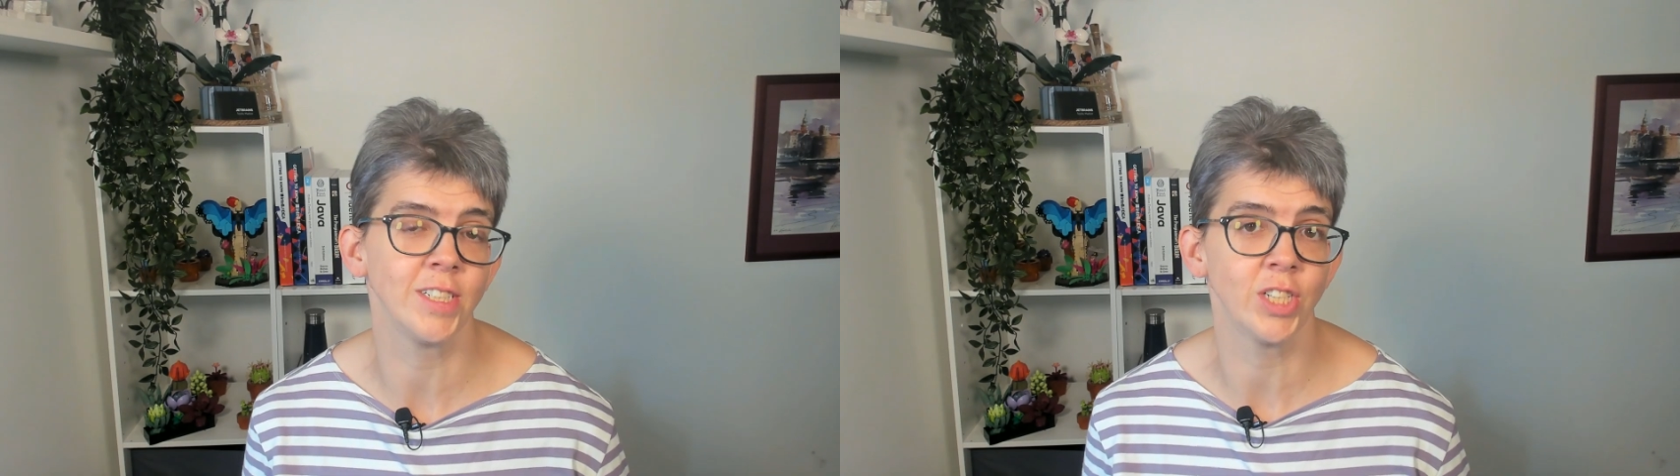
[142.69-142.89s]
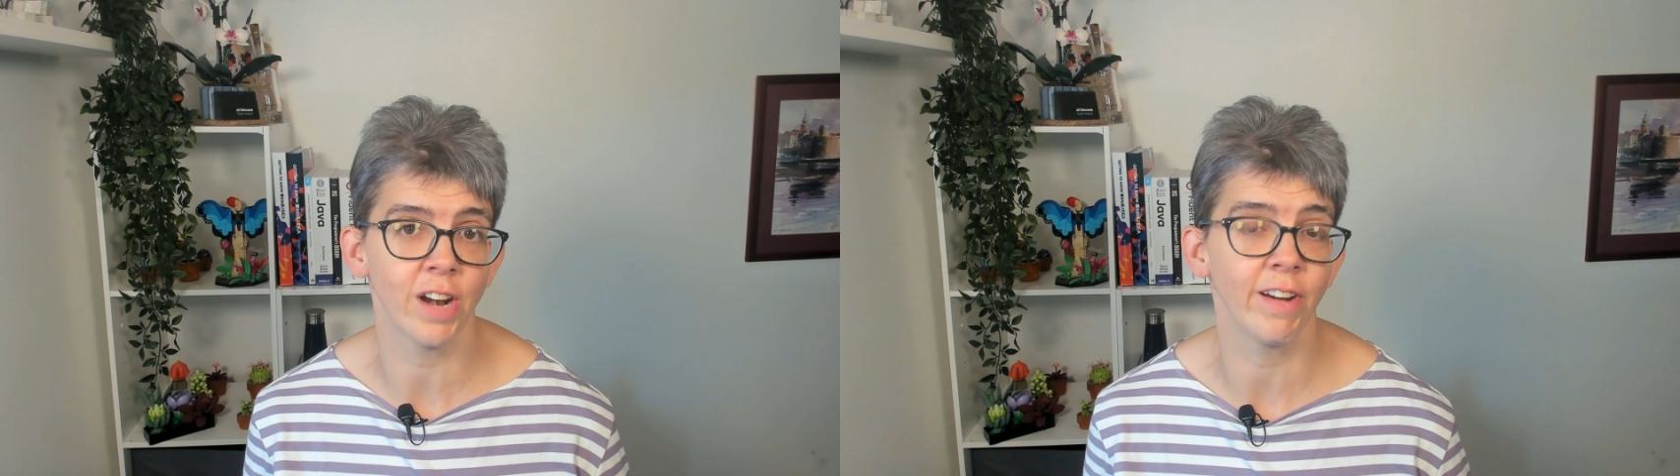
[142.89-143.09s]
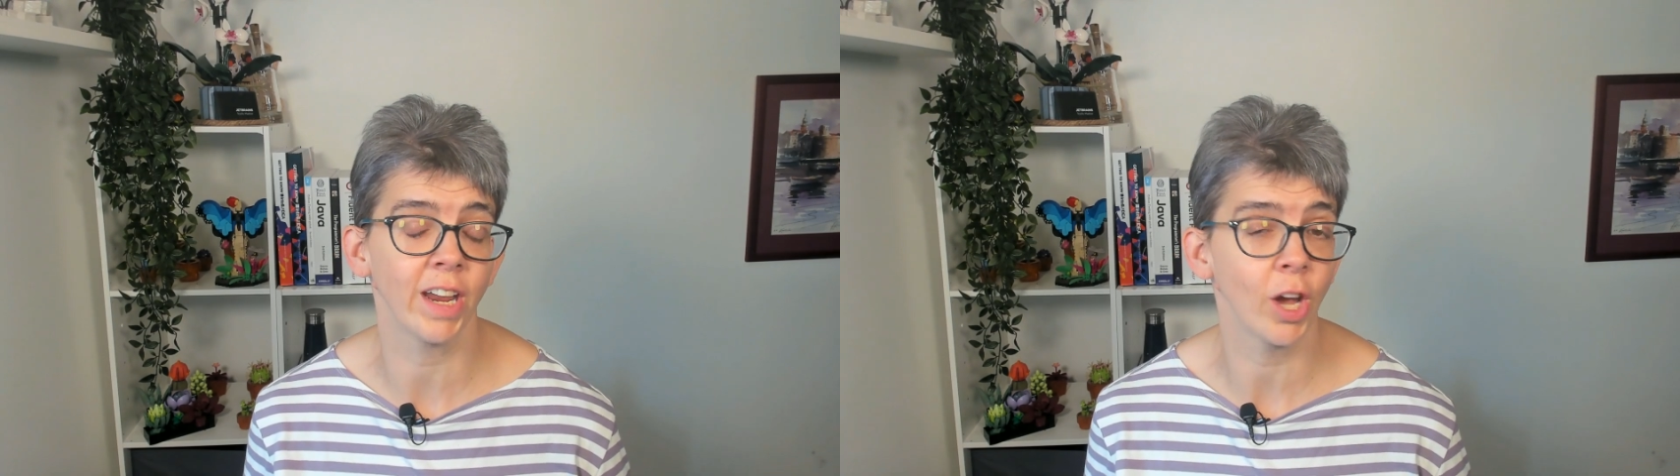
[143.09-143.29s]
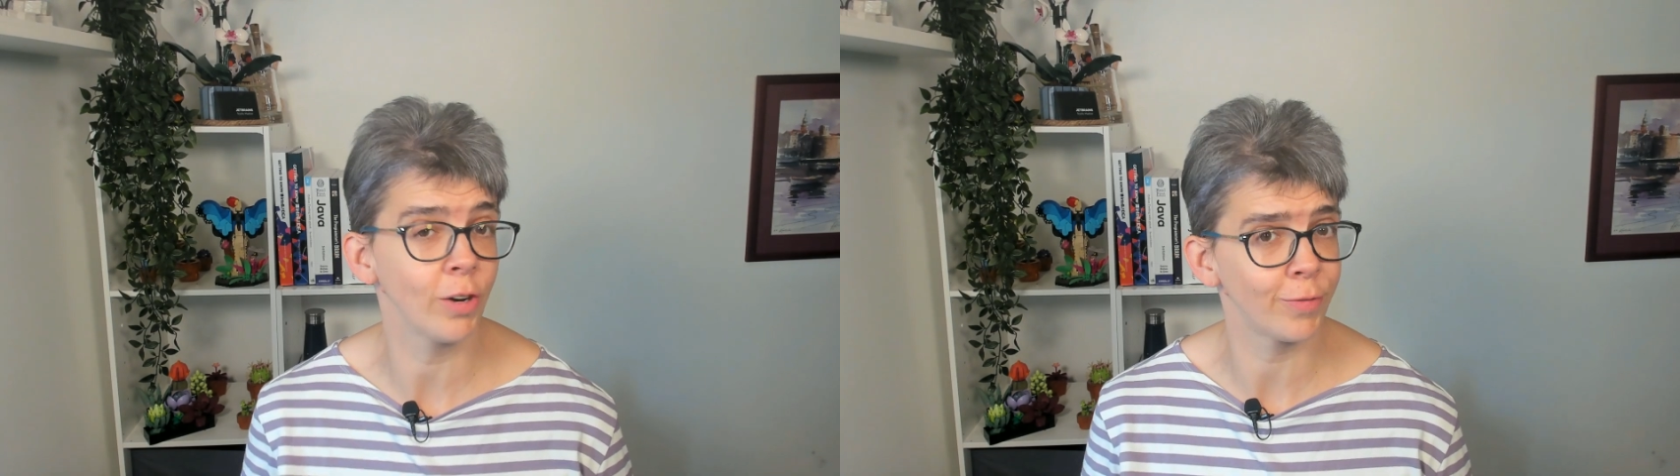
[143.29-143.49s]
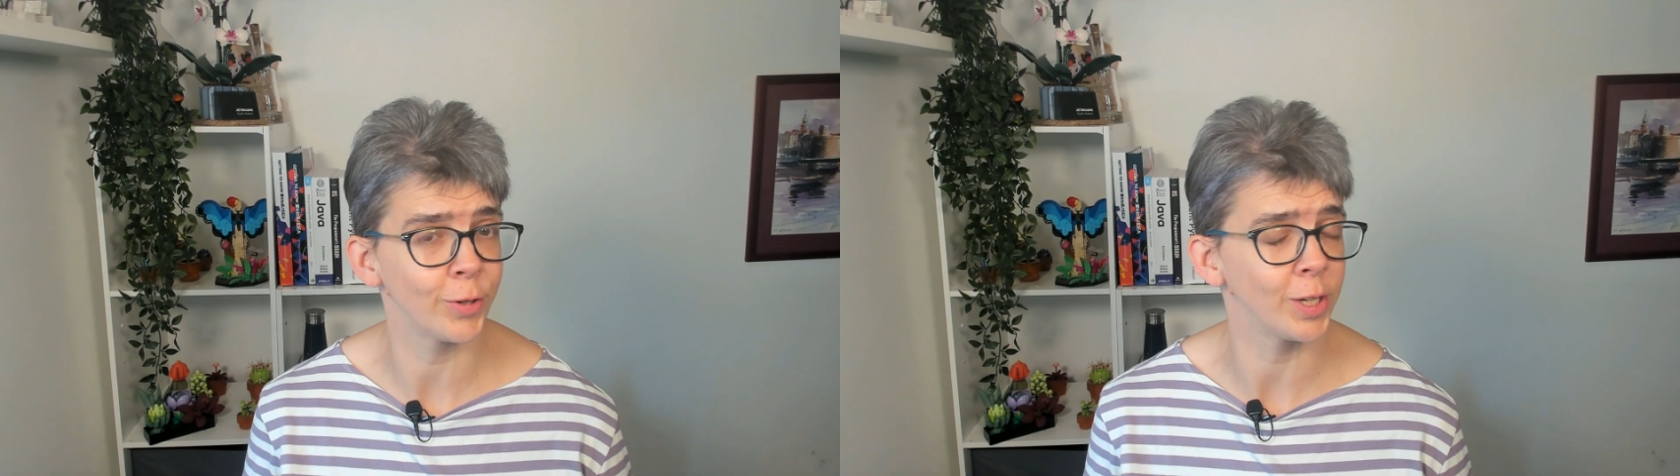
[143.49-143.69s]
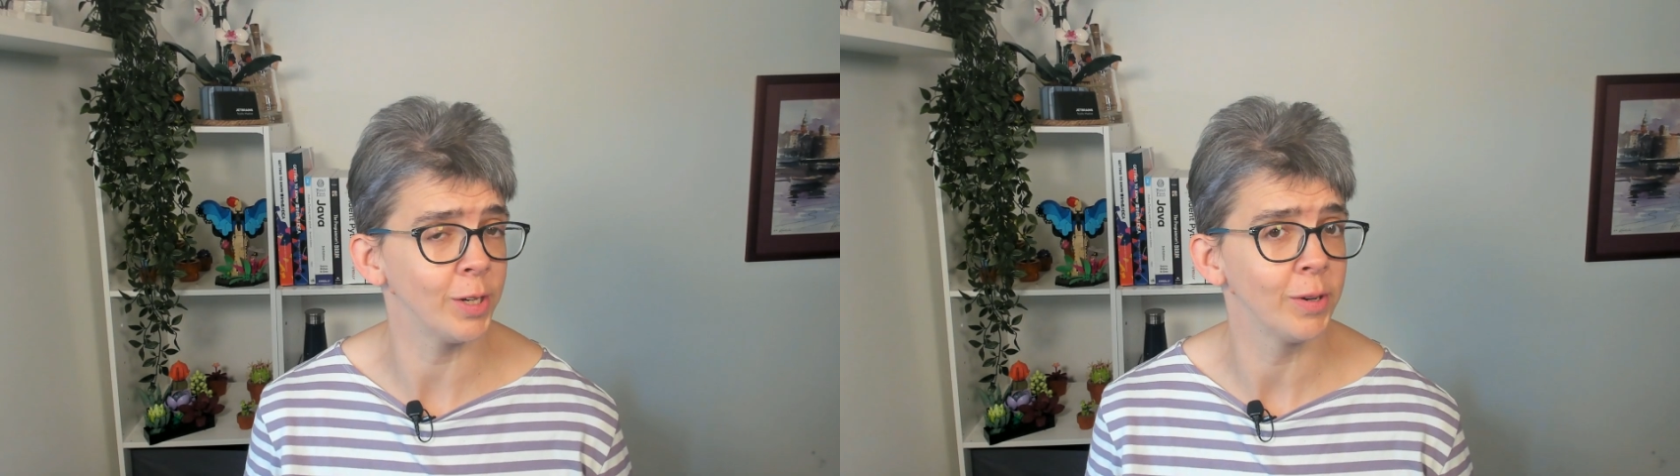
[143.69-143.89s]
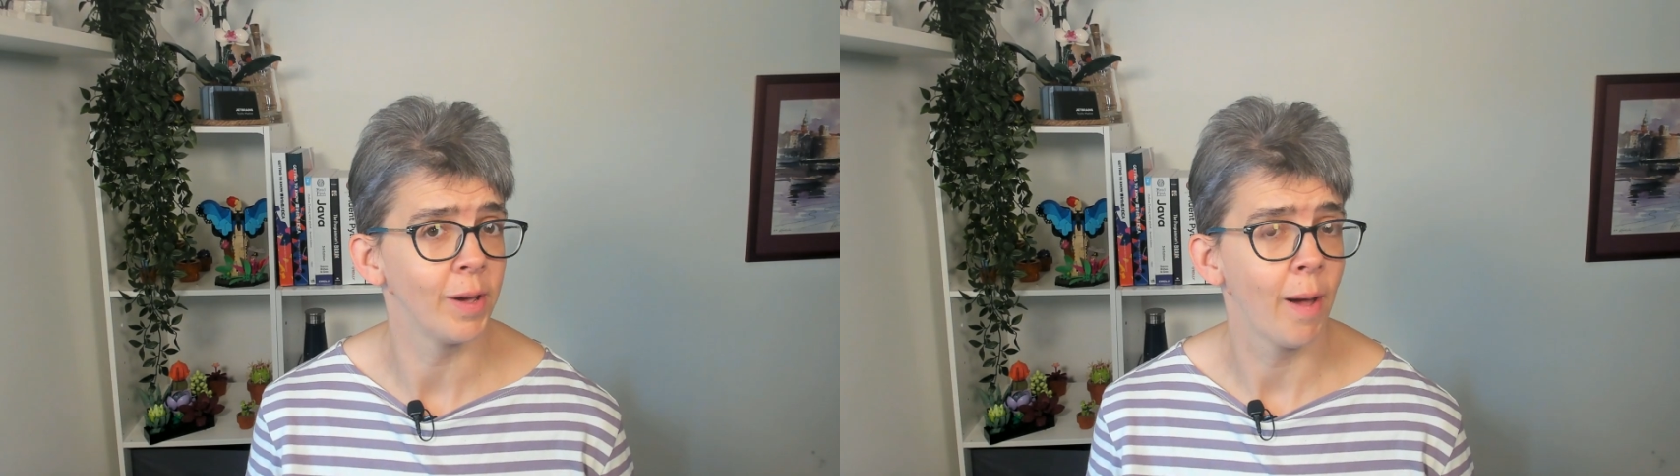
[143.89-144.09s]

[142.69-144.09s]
can generate code for you,